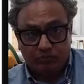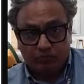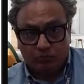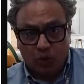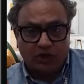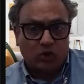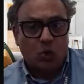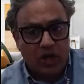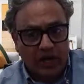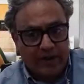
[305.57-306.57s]
what
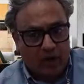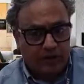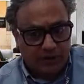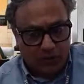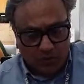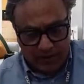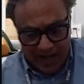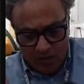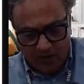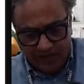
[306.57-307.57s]
Google and all do
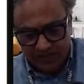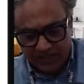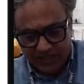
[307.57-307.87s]
now is